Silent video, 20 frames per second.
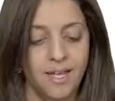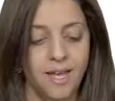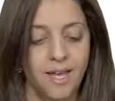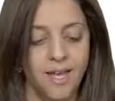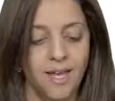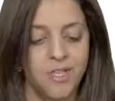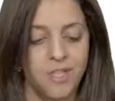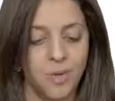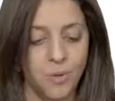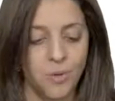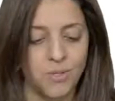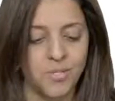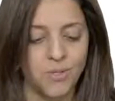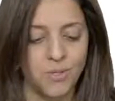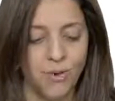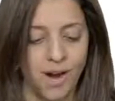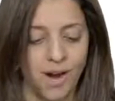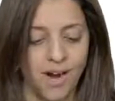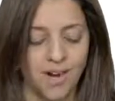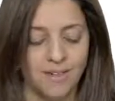Uh, those
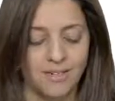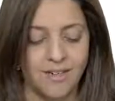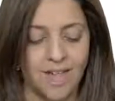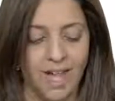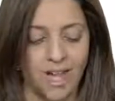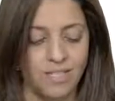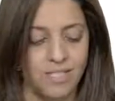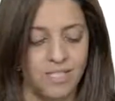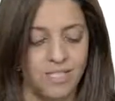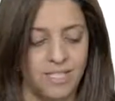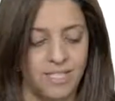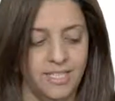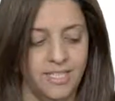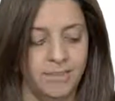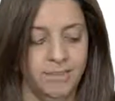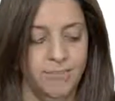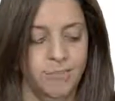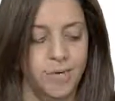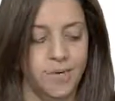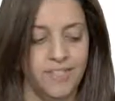who are
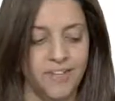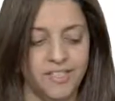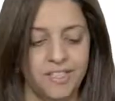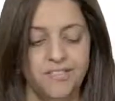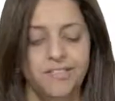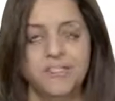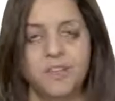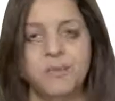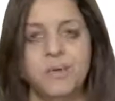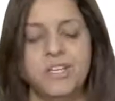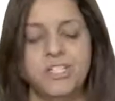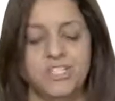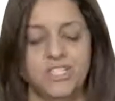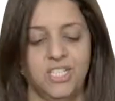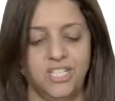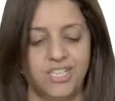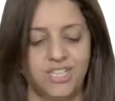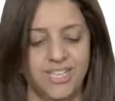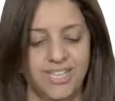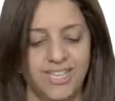actually perfect
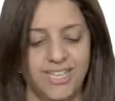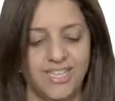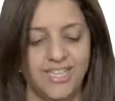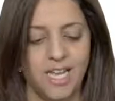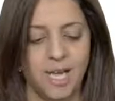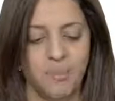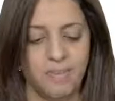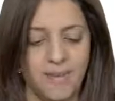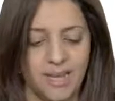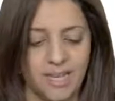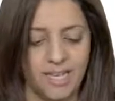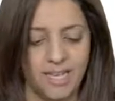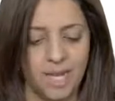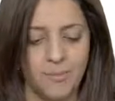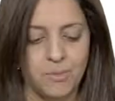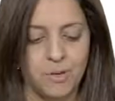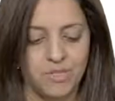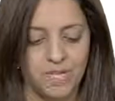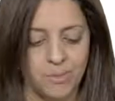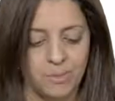information and chance are
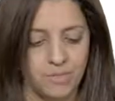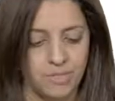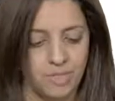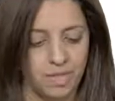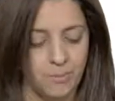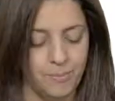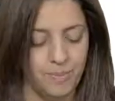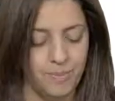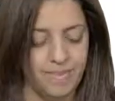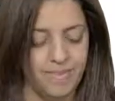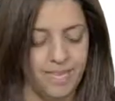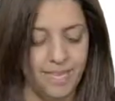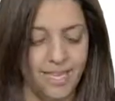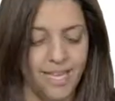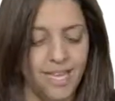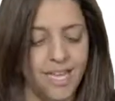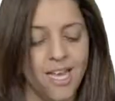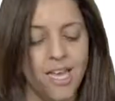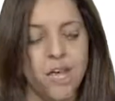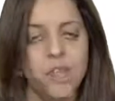backgammon and monopoly.
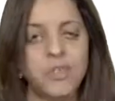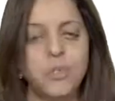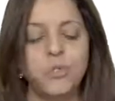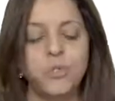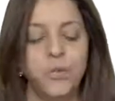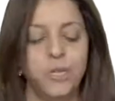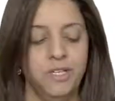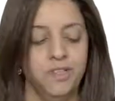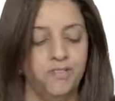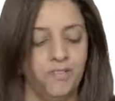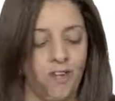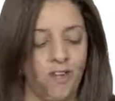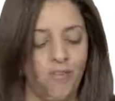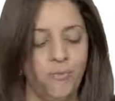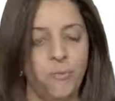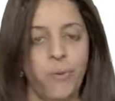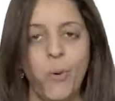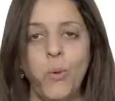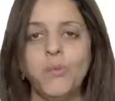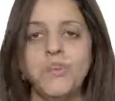Those who
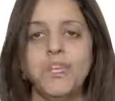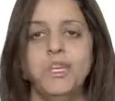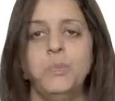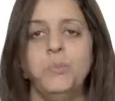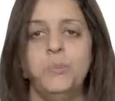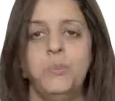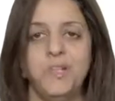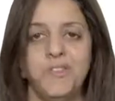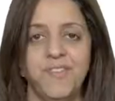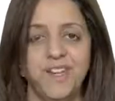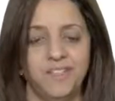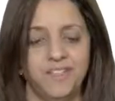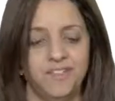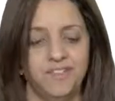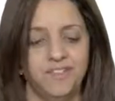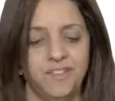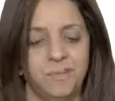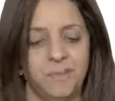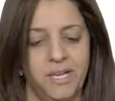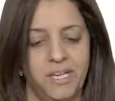involve both imperfect
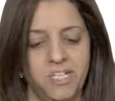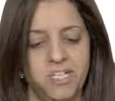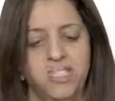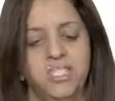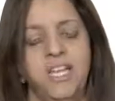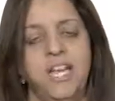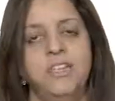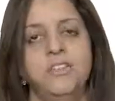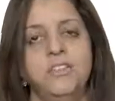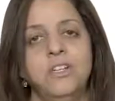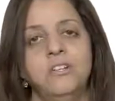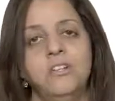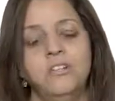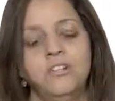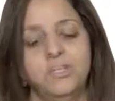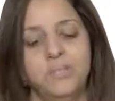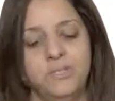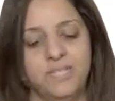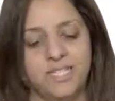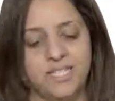information and
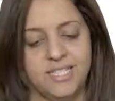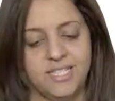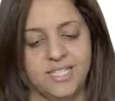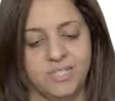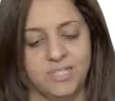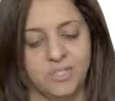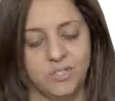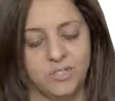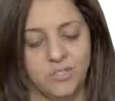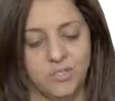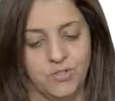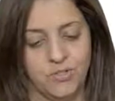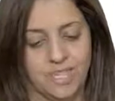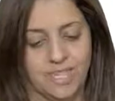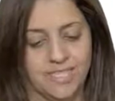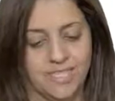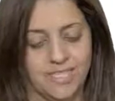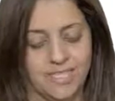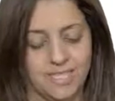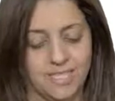non-deterministic or
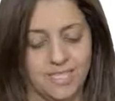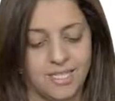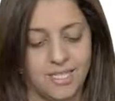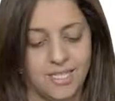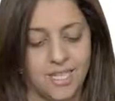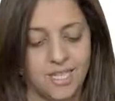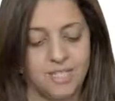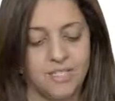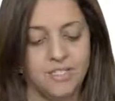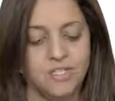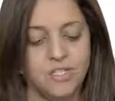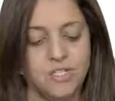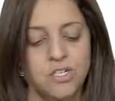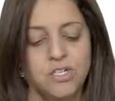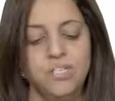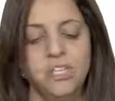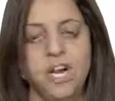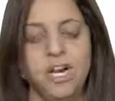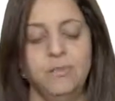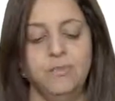stochastic
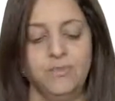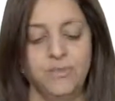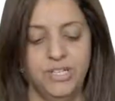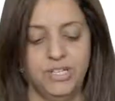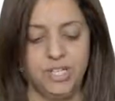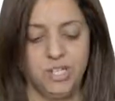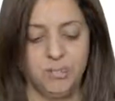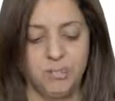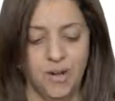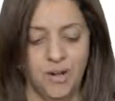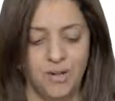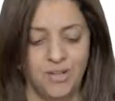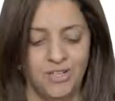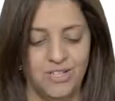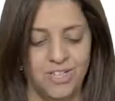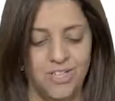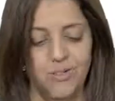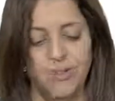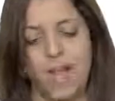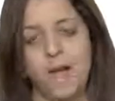search are bridge,
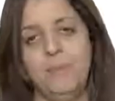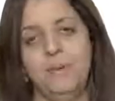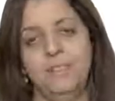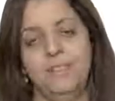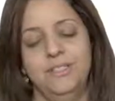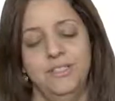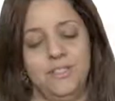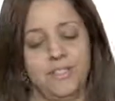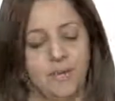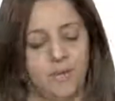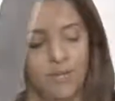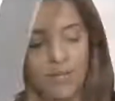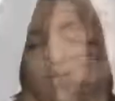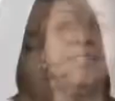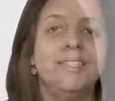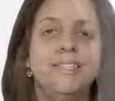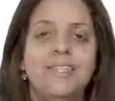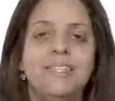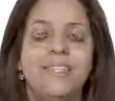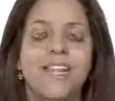poker, scrabble, liquor.
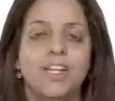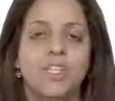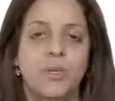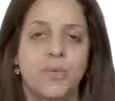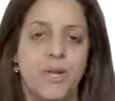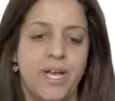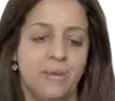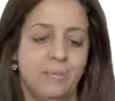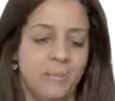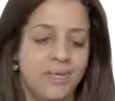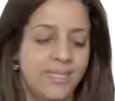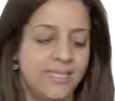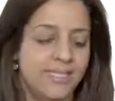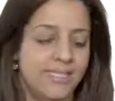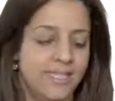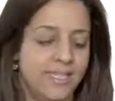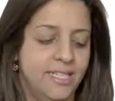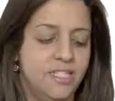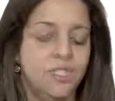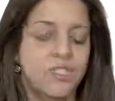In this lecture, we are
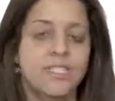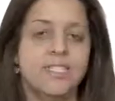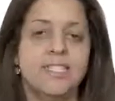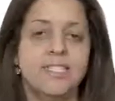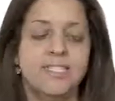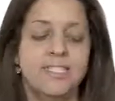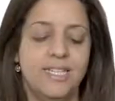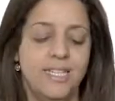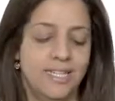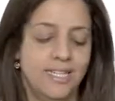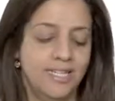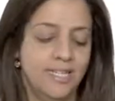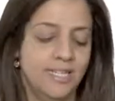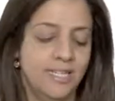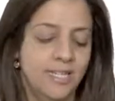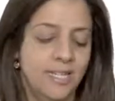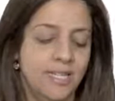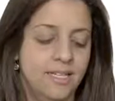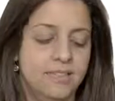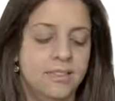mostly interested
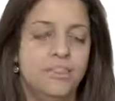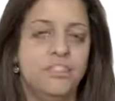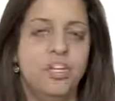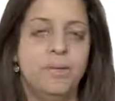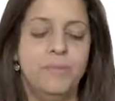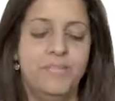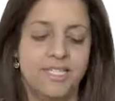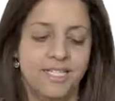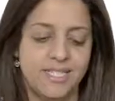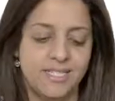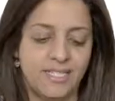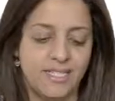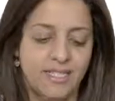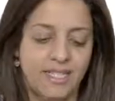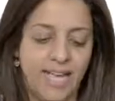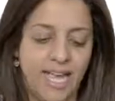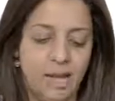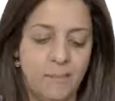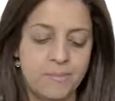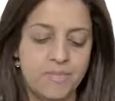in deterministic
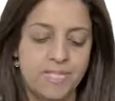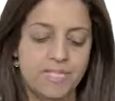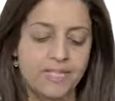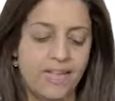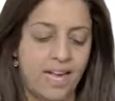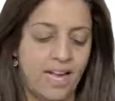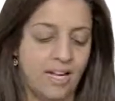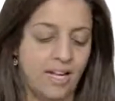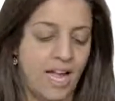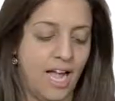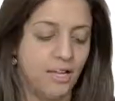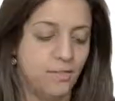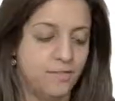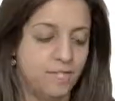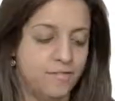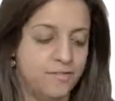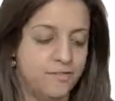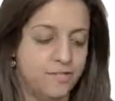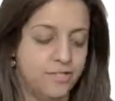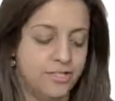games that are
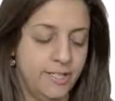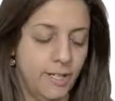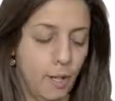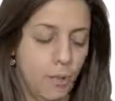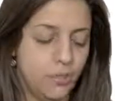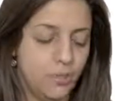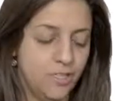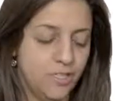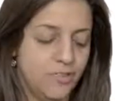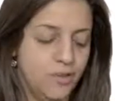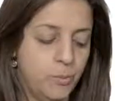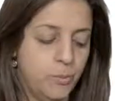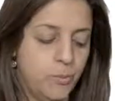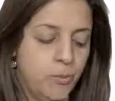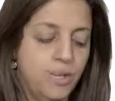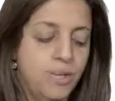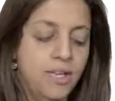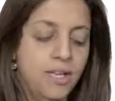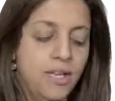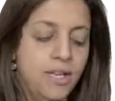actually fully
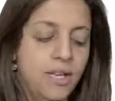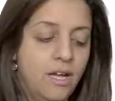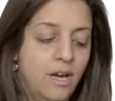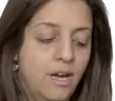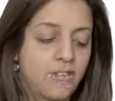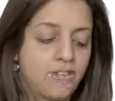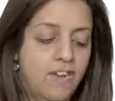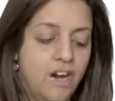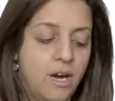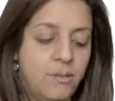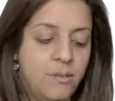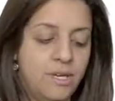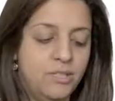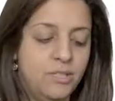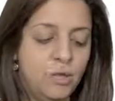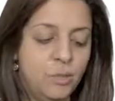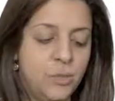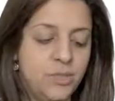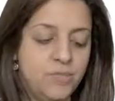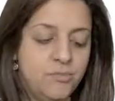observable
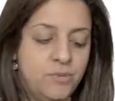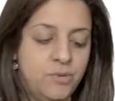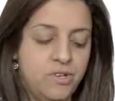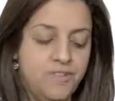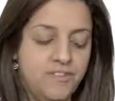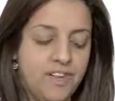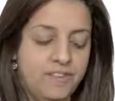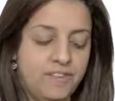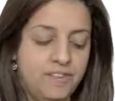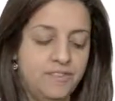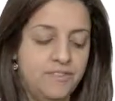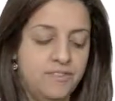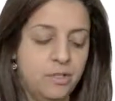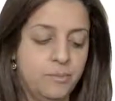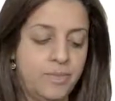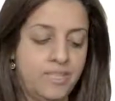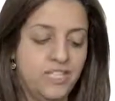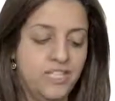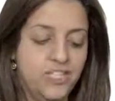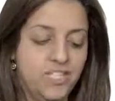environment or with perfect
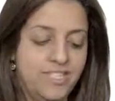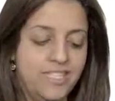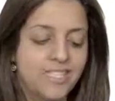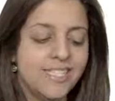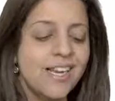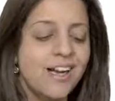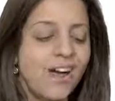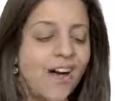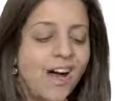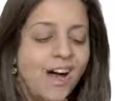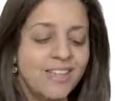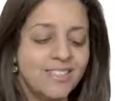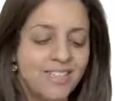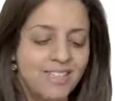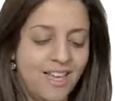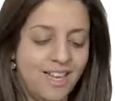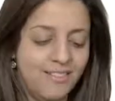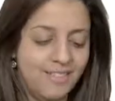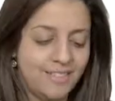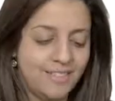information. These are hard
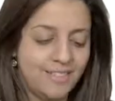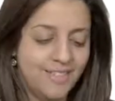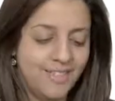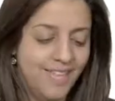enough.